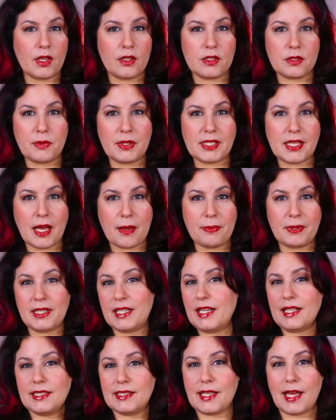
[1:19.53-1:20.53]
So what's happening
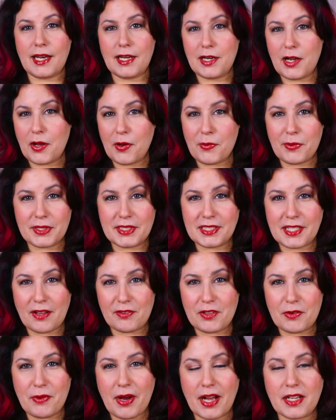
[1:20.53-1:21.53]
next? I don't know. We'll just
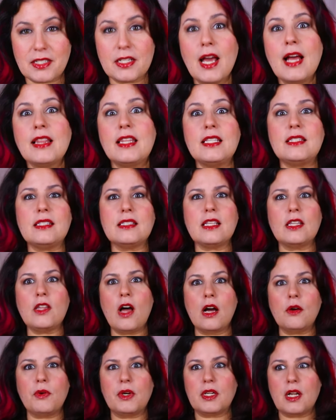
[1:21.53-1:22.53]
have to watch. This is a
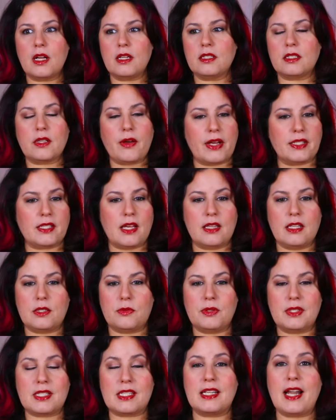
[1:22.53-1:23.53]
long one. Also, I saw this
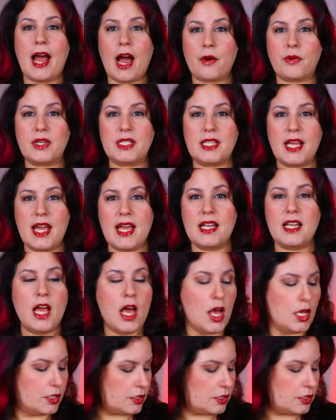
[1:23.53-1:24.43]
one's at hour 10.